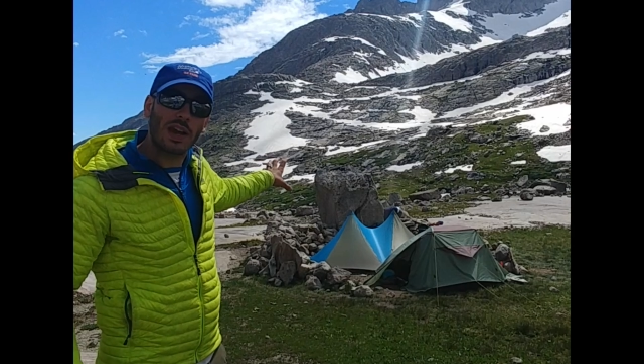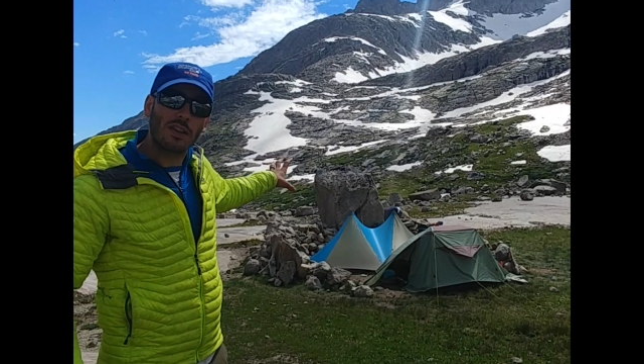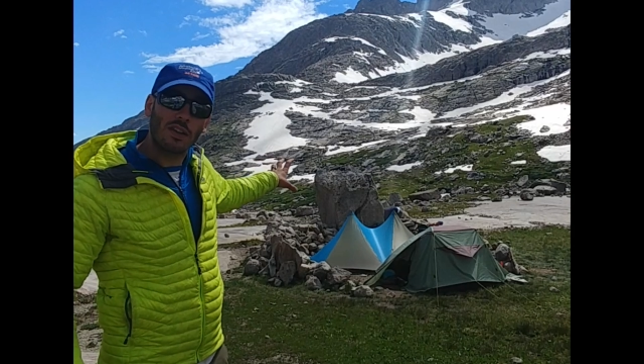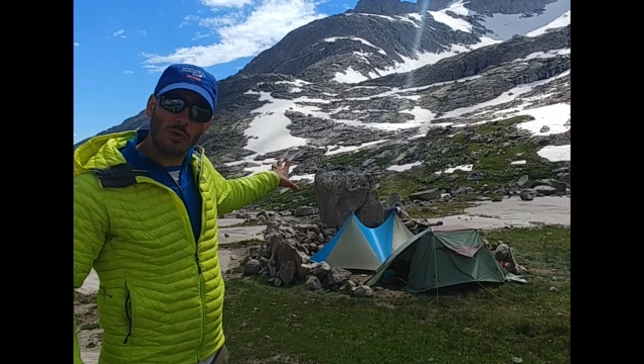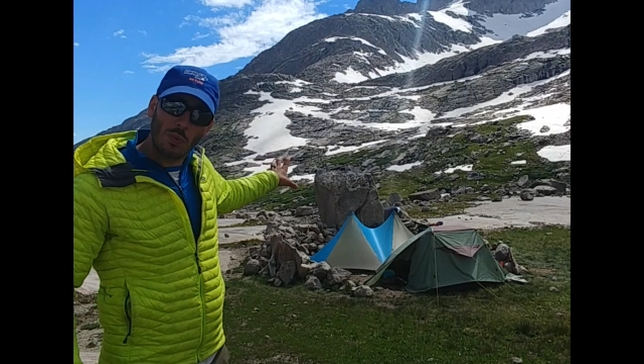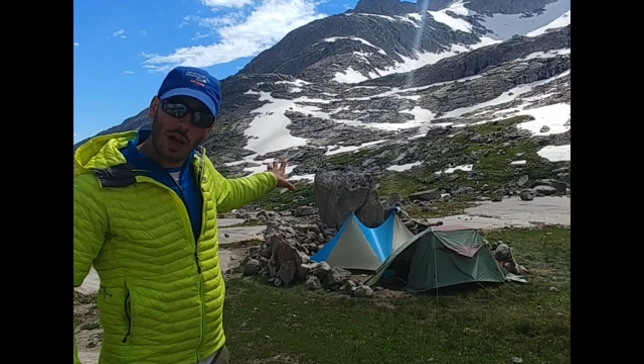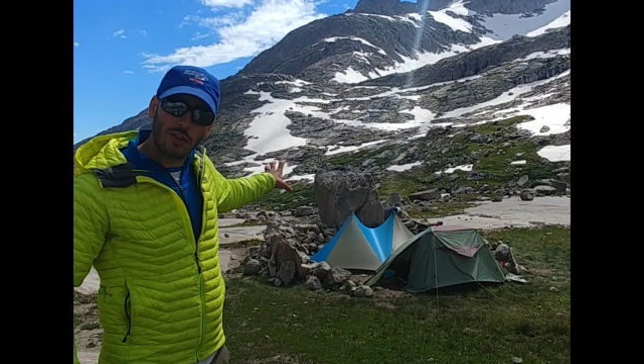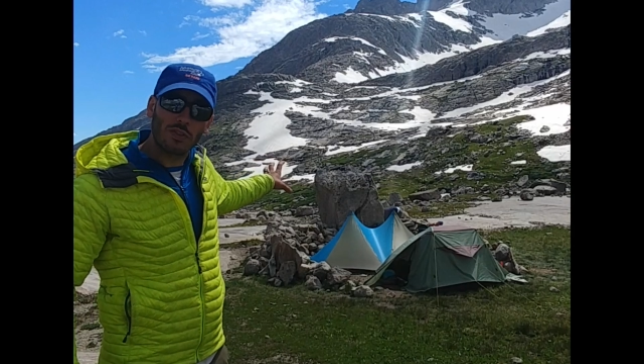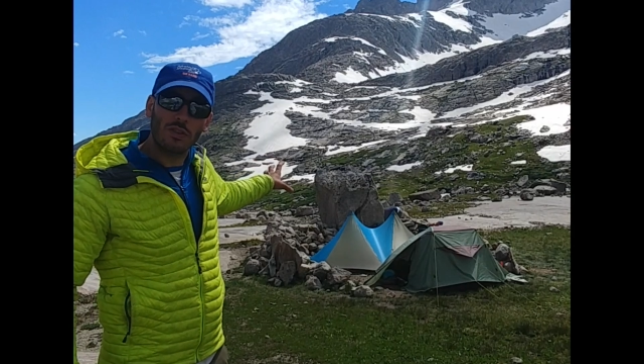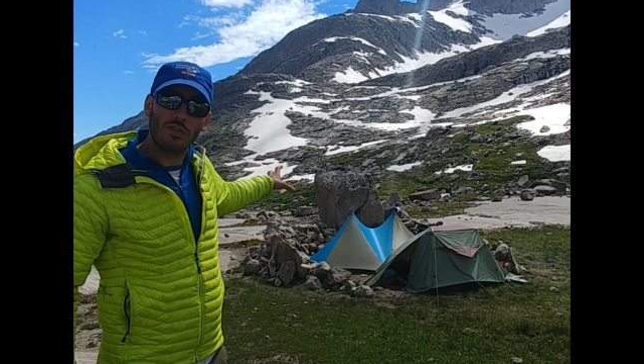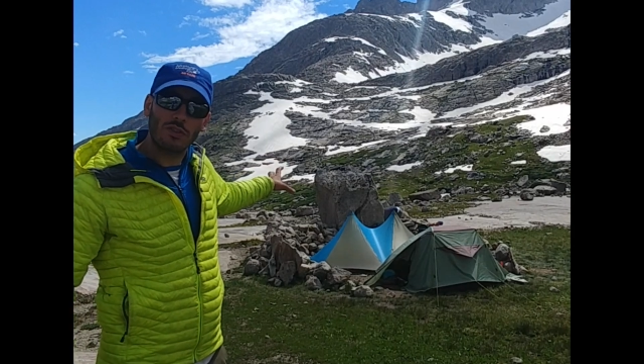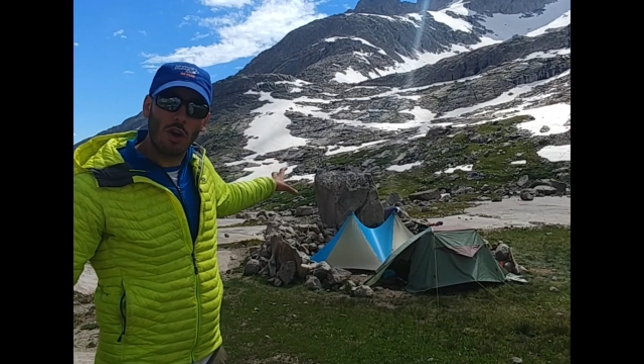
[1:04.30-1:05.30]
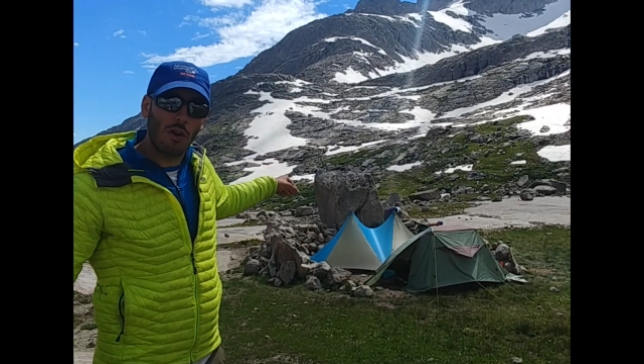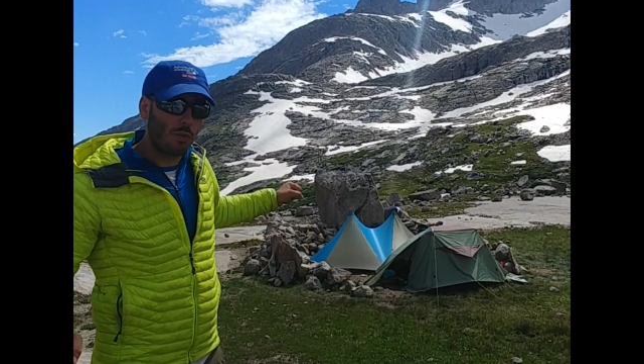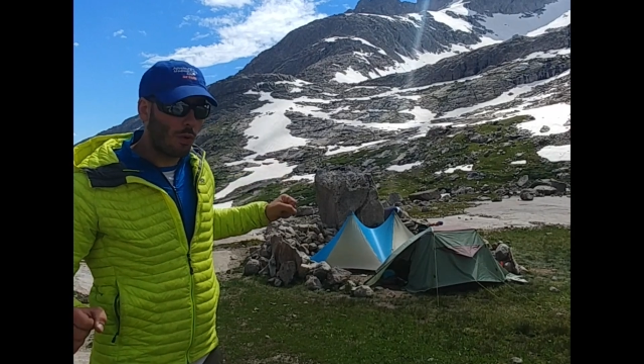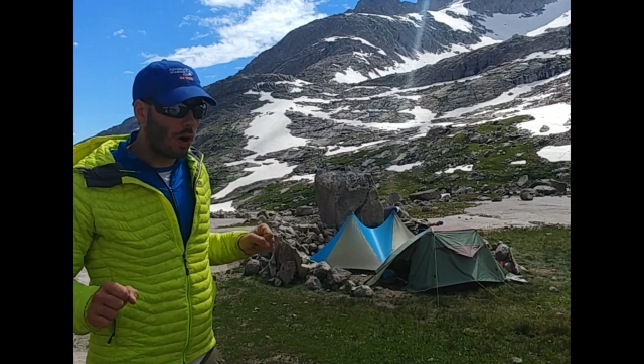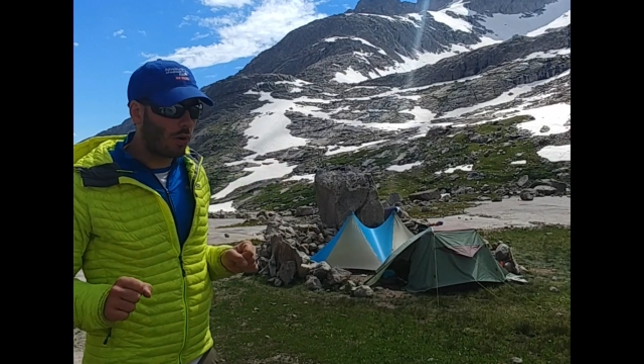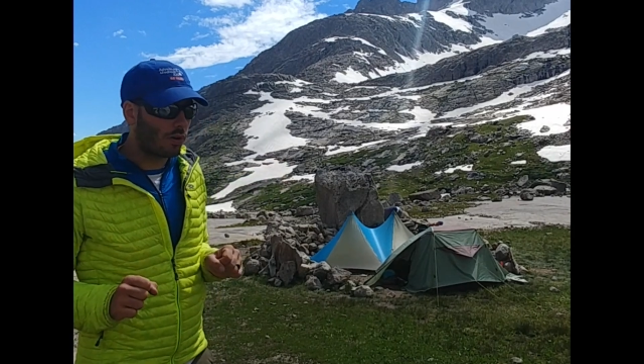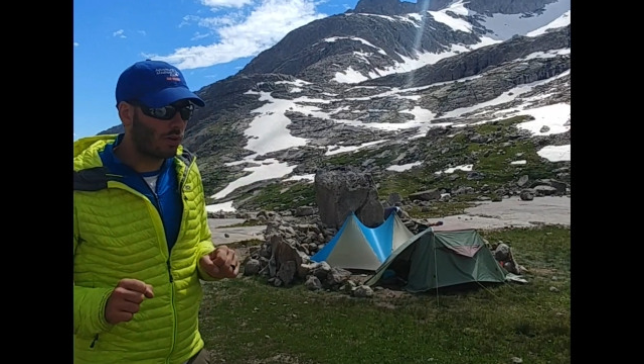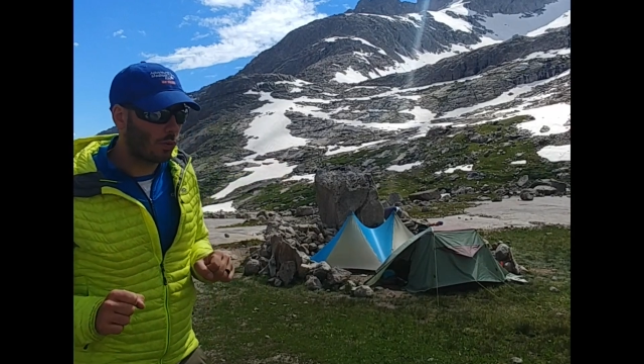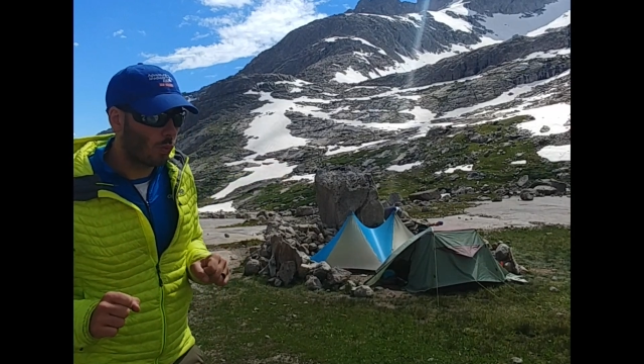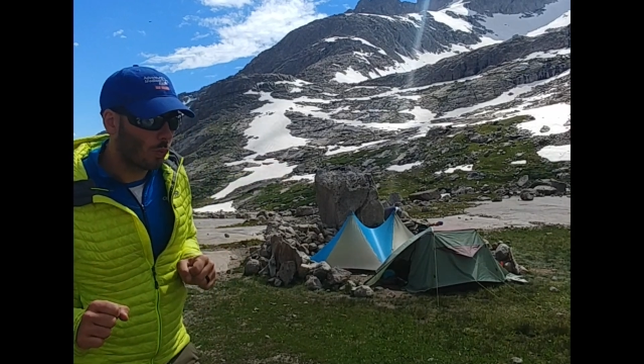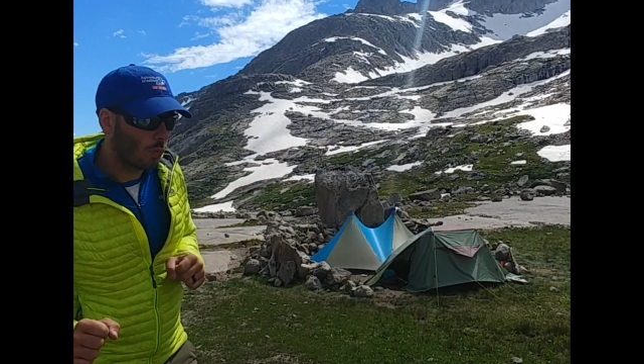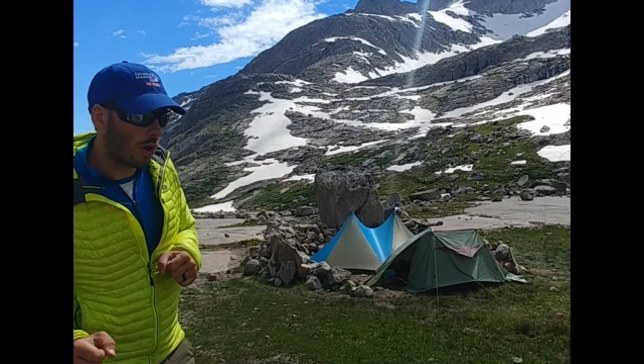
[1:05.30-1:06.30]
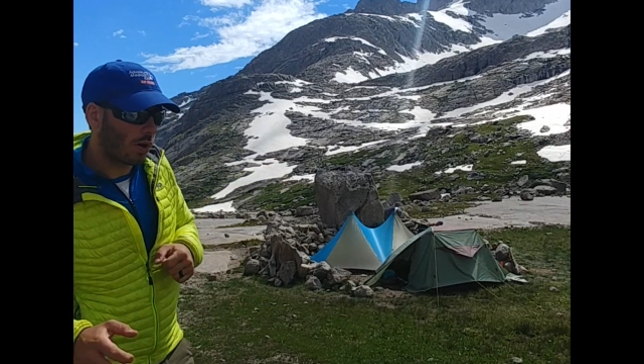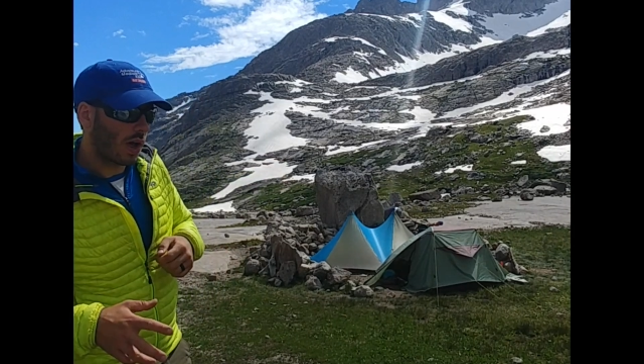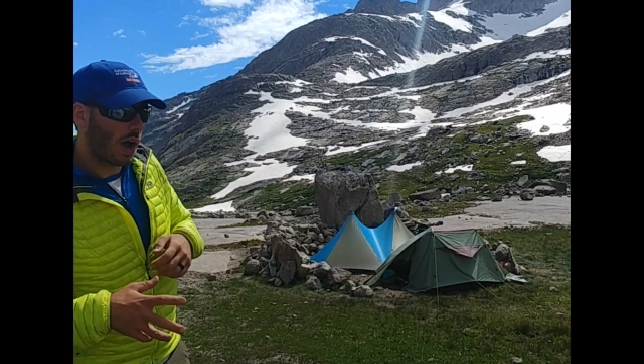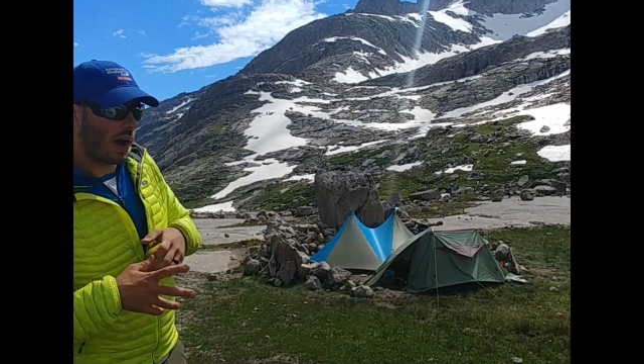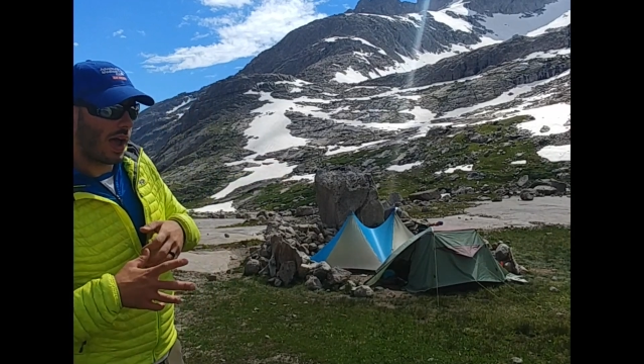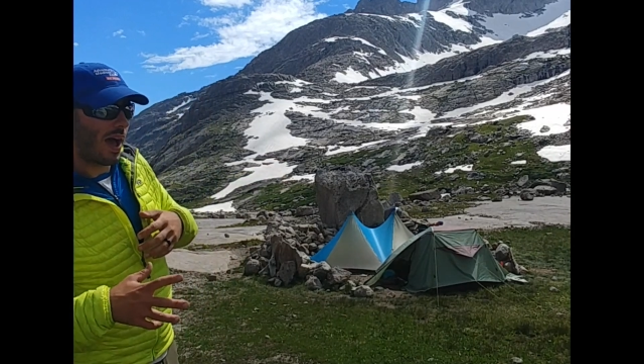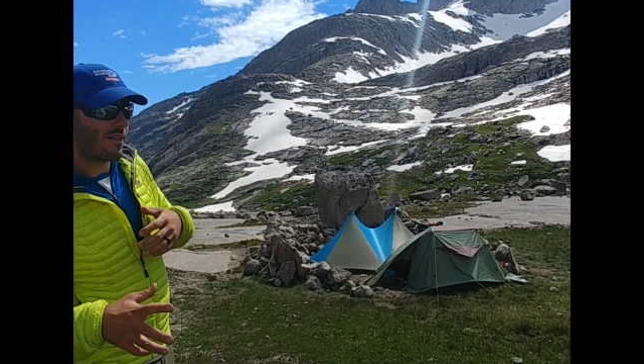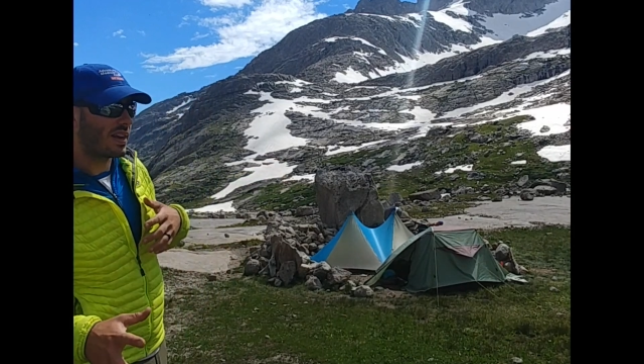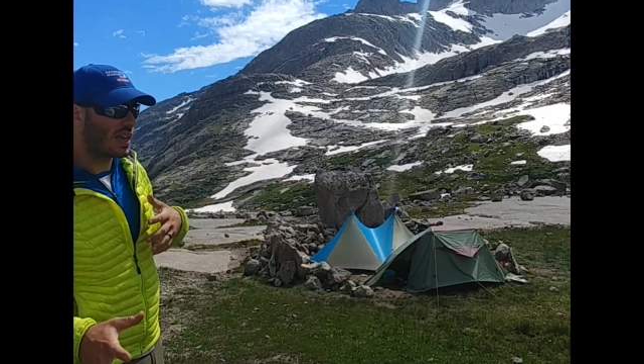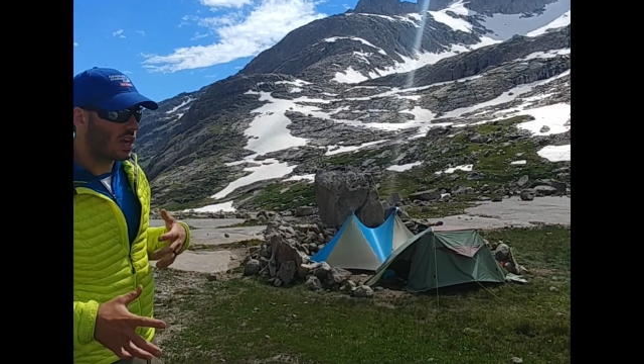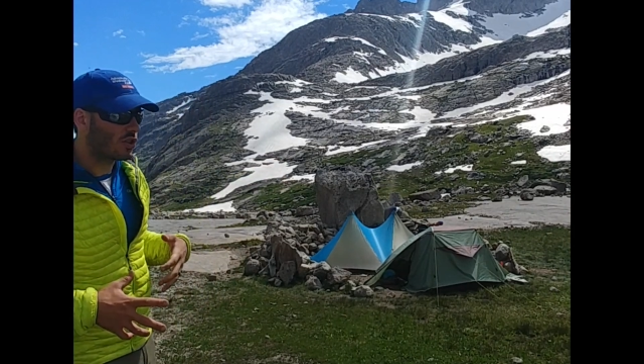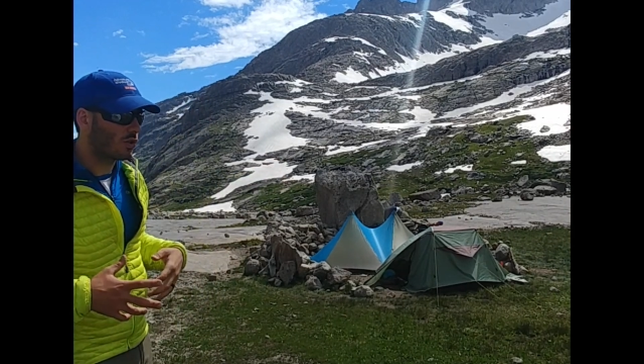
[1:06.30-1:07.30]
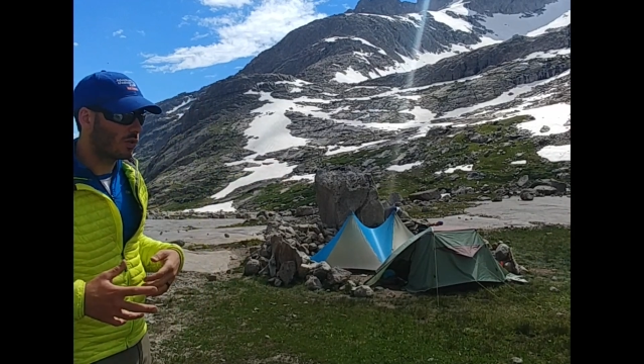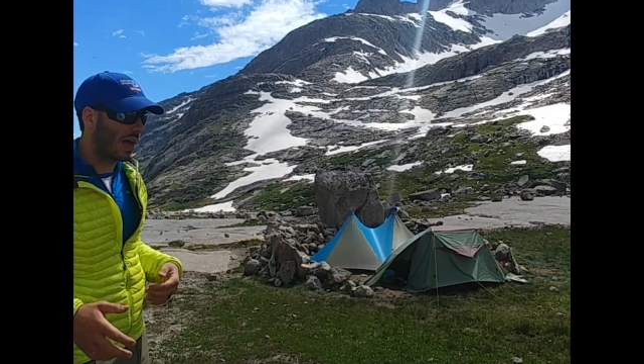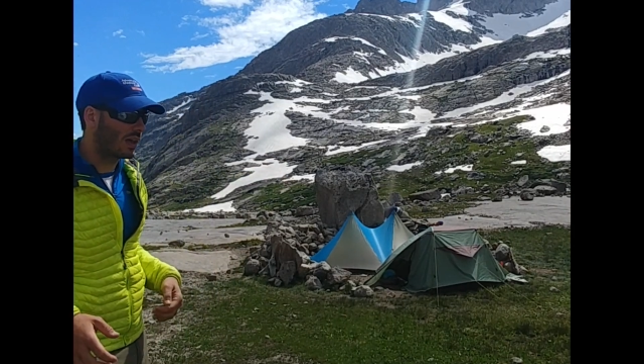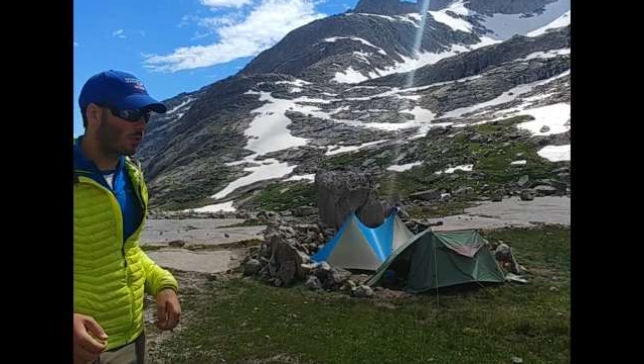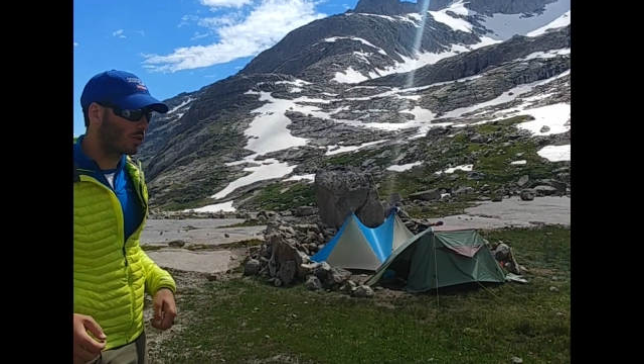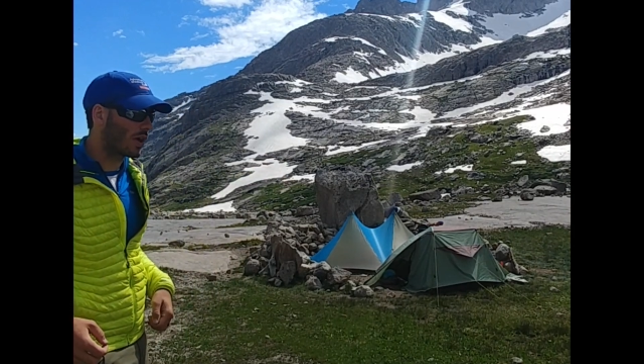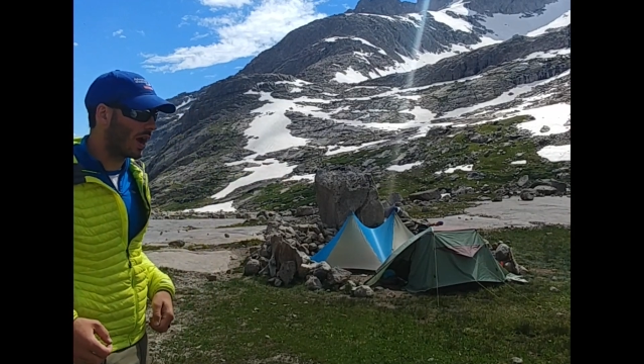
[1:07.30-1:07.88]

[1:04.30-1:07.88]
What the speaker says: as well, so the stove won't have any issues as we're trying